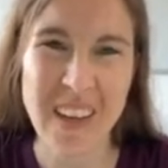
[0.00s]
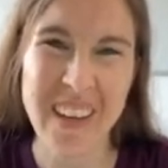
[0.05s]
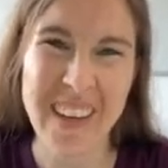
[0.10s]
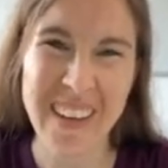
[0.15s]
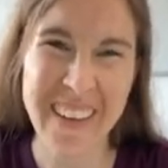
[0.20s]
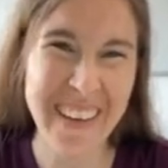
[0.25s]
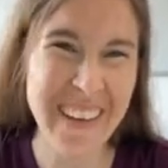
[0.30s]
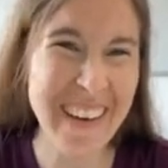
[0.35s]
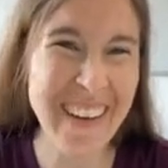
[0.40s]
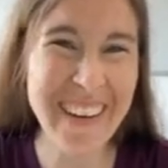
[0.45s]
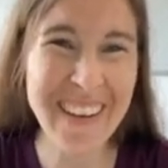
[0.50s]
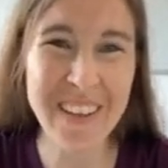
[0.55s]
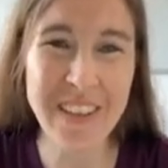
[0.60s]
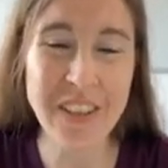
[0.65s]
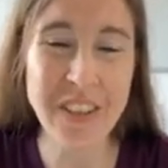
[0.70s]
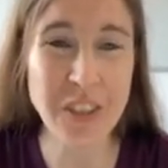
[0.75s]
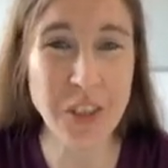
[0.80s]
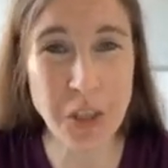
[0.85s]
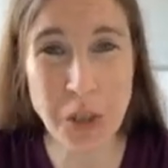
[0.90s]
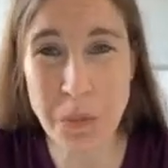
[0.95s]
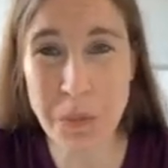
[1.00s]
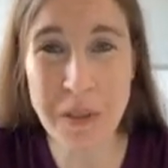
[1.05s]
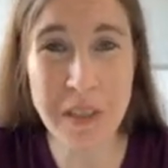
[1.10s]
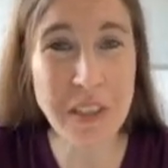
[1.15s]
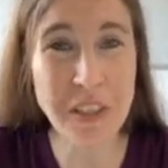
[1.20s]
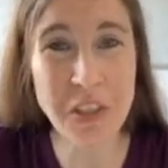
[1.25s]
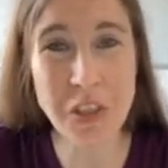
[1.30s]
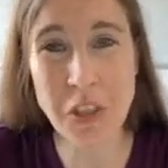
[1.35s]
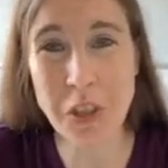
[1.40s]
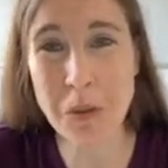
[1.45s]
Again, I stupidly
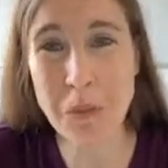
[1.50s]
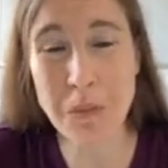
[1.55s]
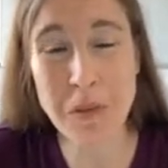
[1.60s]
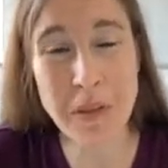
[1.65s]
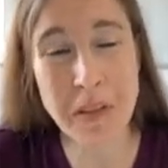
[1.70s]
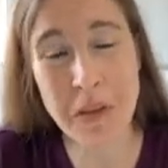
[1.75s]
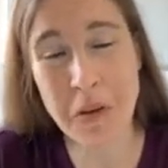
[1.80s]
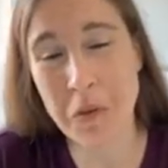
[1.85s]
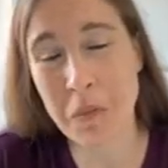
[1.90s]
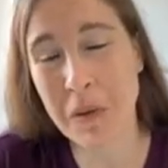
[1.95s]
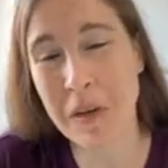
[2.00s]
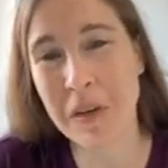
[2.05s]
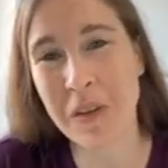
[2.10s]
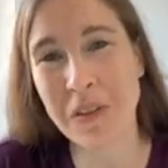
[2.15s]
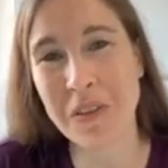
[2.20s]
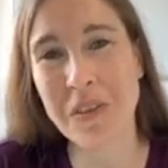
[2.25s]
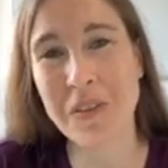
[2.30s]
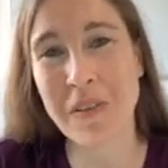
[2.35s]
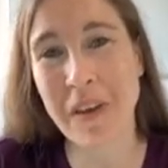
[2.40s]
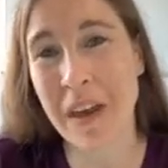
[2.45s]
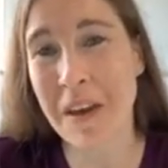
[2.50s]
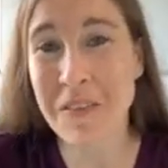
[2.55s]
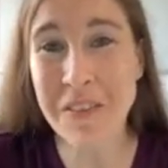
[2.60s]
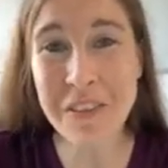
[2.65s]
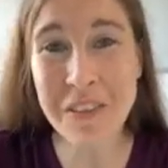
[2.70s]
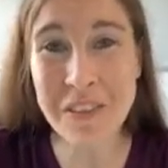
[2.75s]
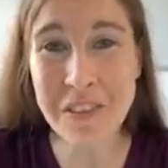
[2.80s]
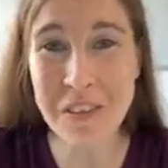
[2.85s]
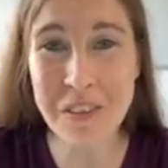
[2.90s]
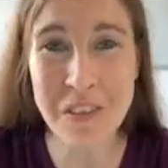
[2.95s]
assumed that there would be lots of
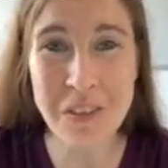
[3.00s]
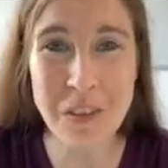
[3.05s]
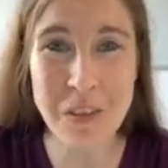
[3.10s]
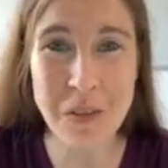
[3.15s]
evidence to